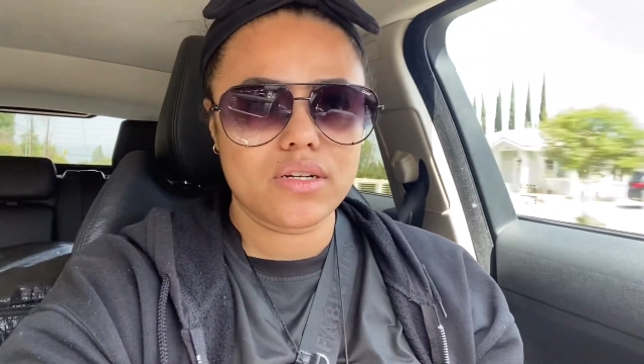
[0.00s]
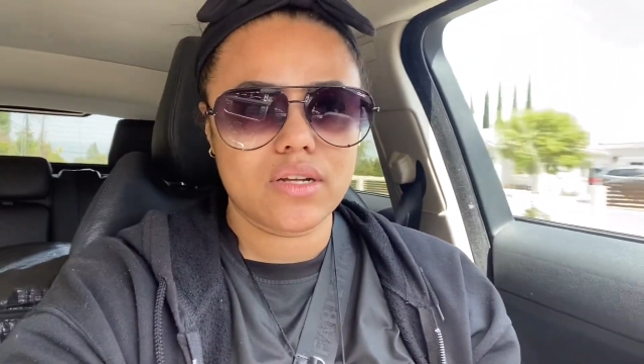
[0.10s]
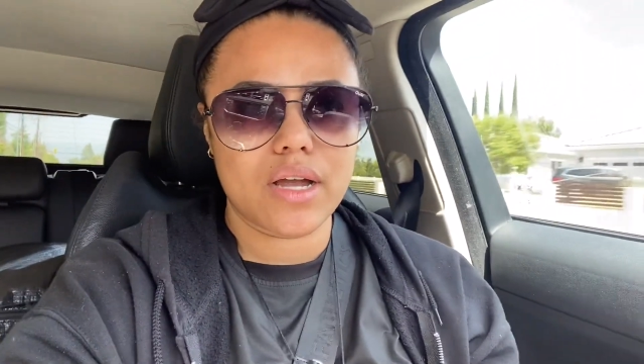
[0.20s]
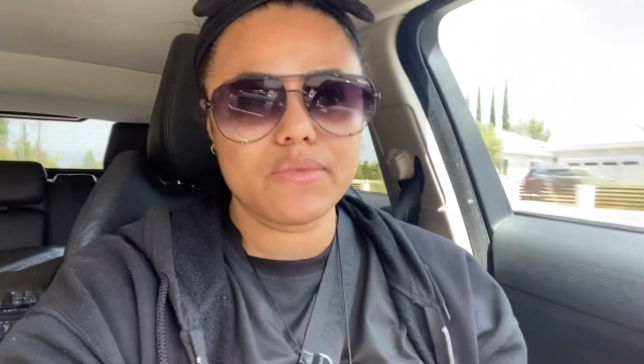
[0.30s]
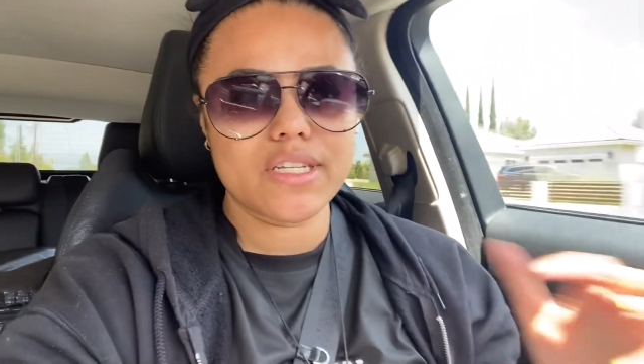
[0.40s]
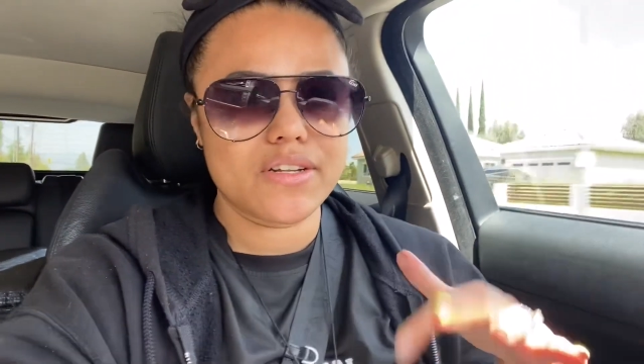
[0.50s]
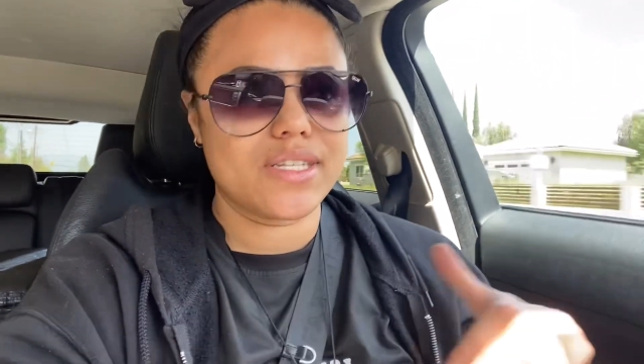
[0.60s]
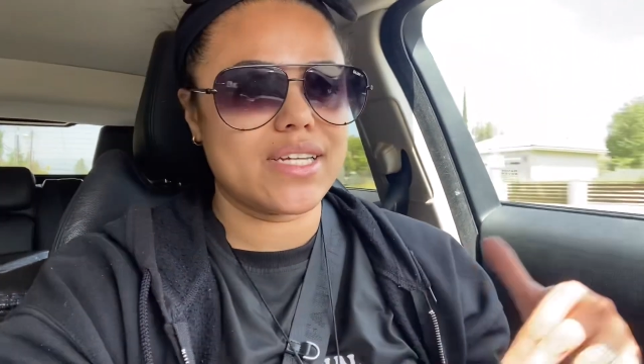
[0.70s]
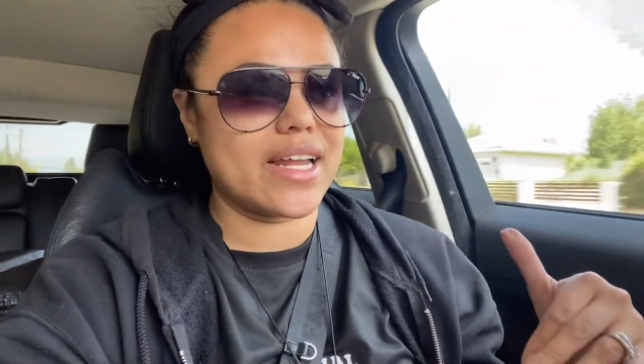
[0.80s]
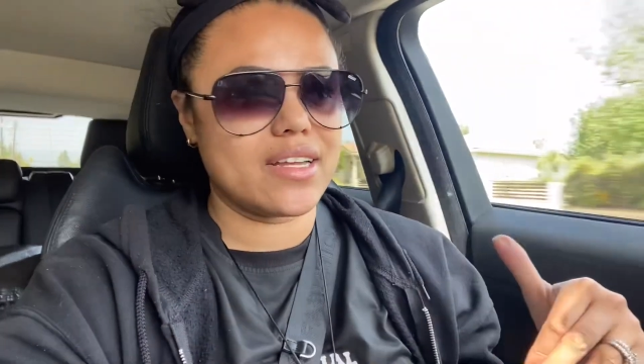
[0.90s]
I'm still
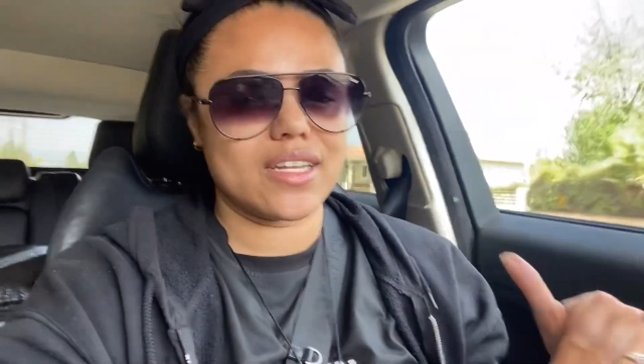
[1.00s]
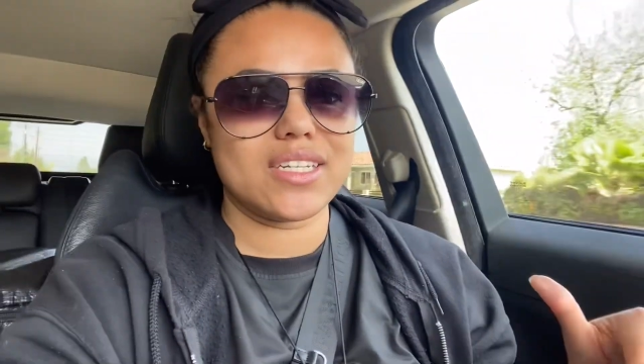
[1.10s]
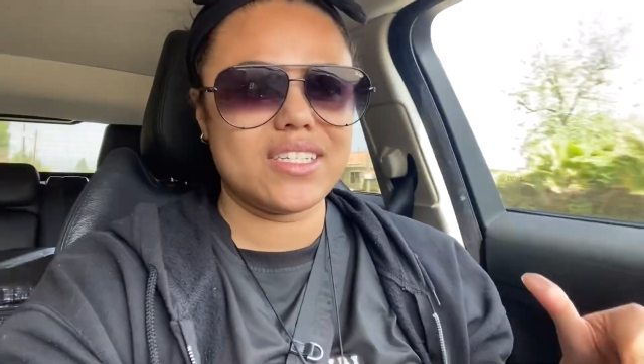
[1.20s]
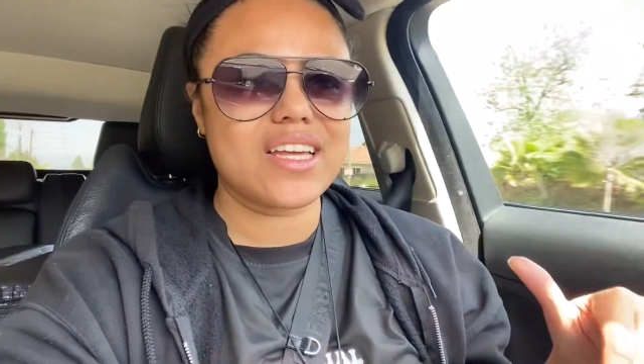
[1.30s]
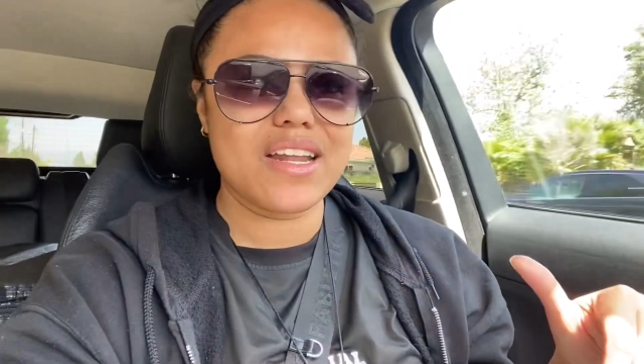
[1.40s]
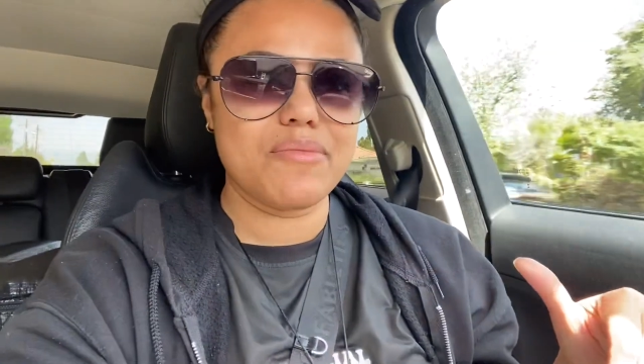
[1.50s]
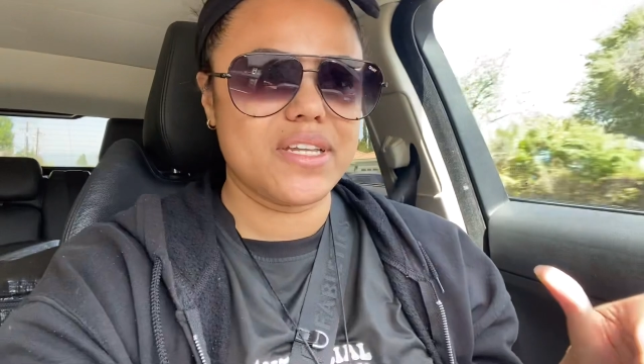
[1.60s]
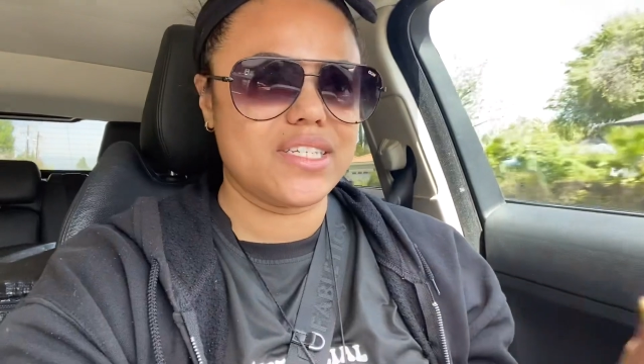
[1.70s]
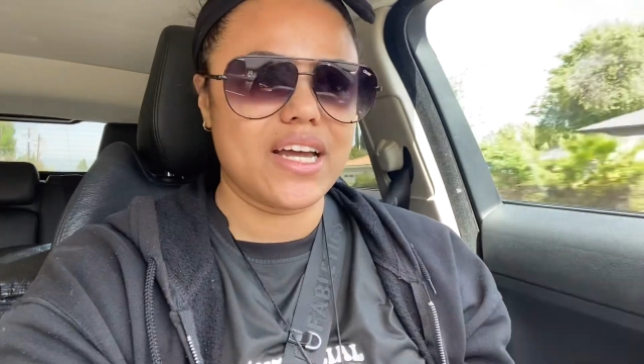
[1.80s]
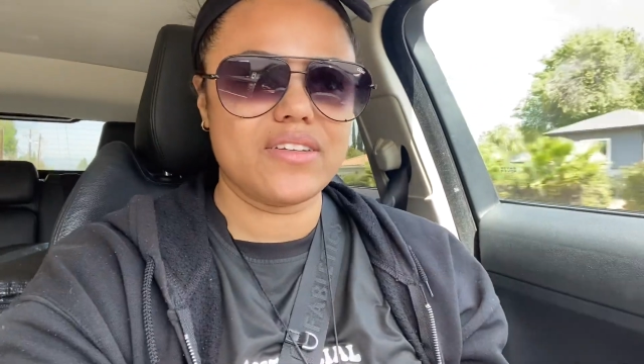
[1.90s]
deciding because it's kind of
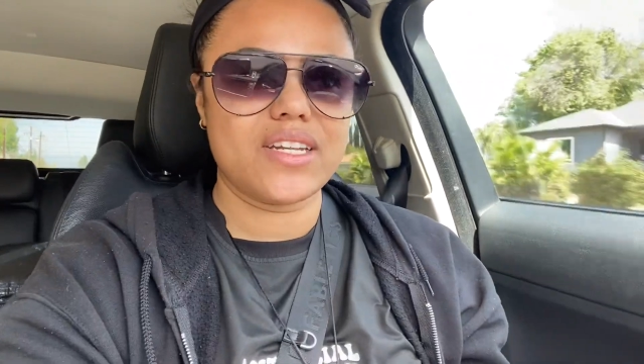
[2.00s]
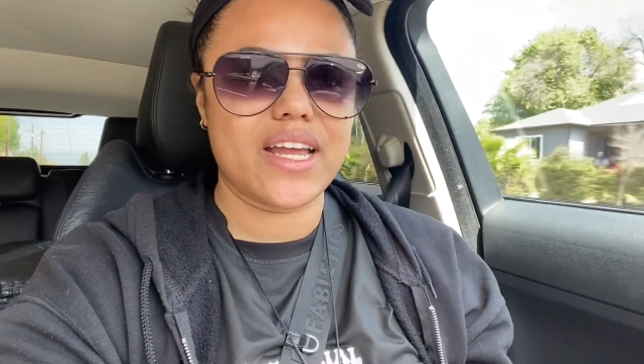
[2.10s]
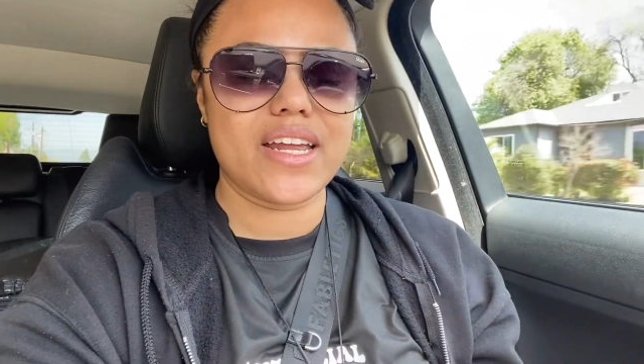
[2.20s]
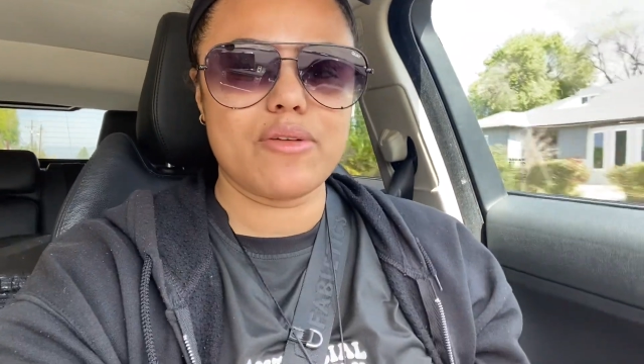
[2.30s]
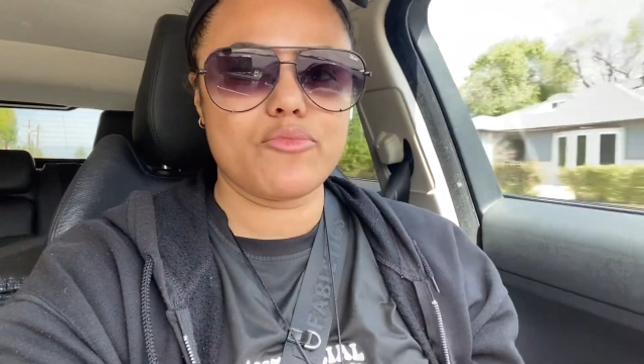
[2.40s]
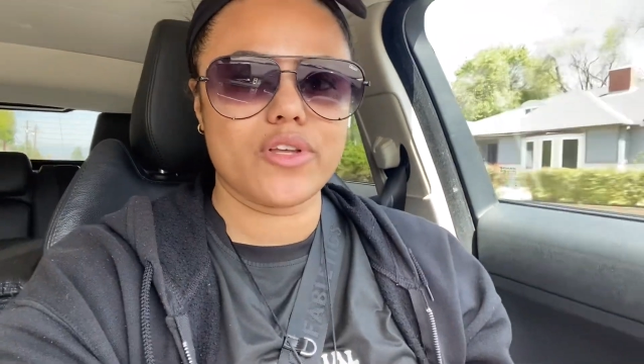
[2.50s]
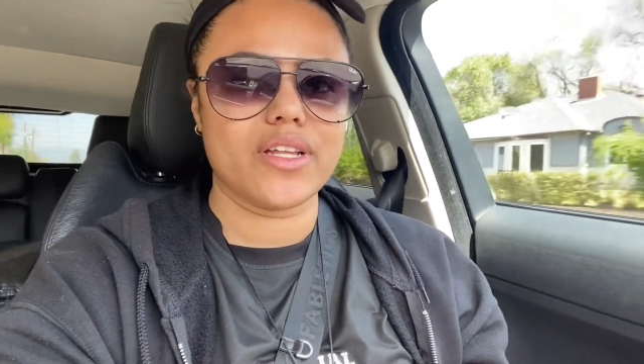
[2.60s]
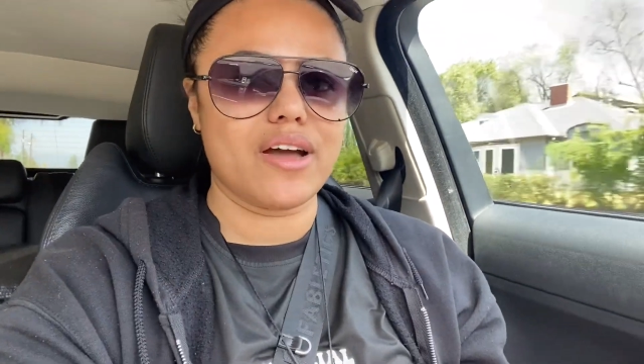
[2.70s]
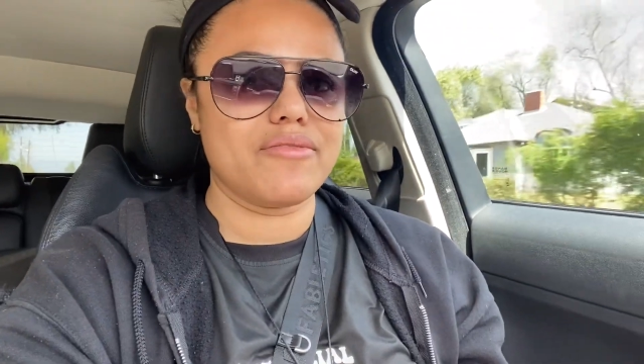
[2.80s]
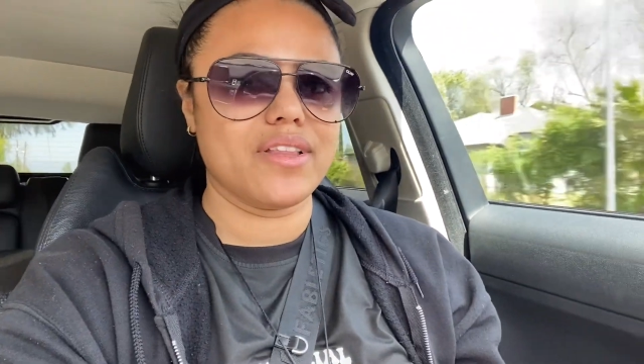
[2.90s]
busy out today and I'm really
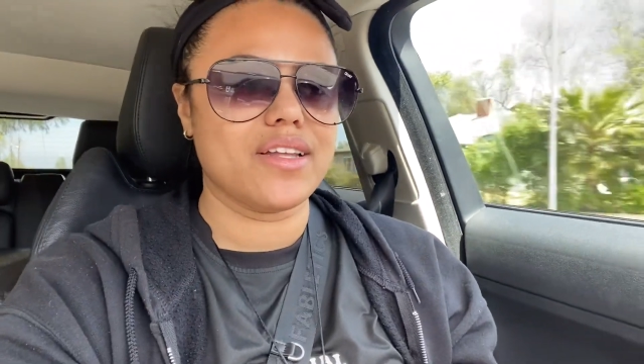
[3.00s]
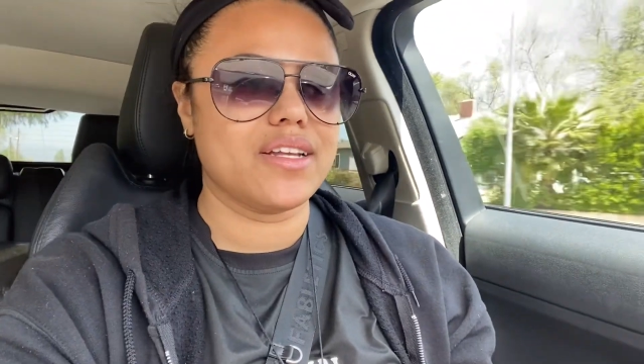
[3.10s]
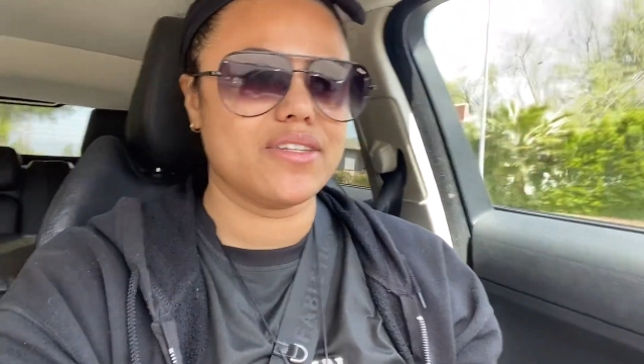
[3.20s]
not feeling it,